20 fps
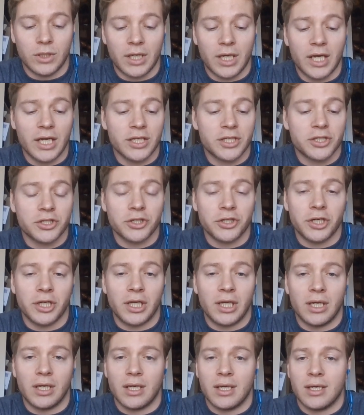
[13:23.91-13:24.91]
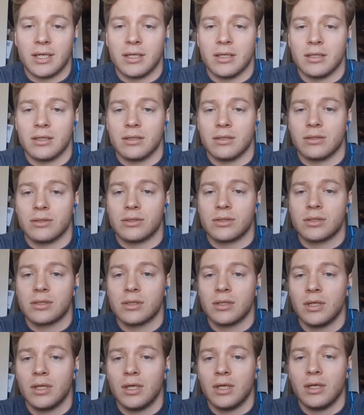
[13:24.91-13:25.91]
History
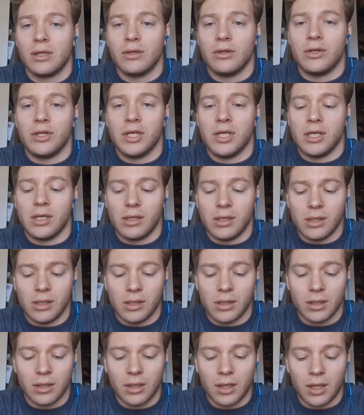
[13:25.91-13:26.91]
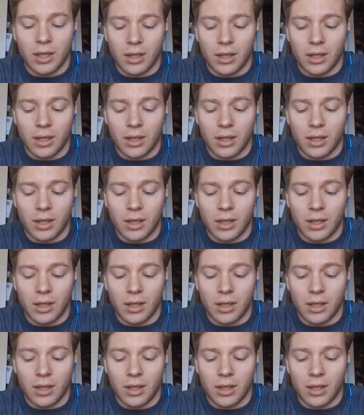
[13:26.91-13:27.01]
is the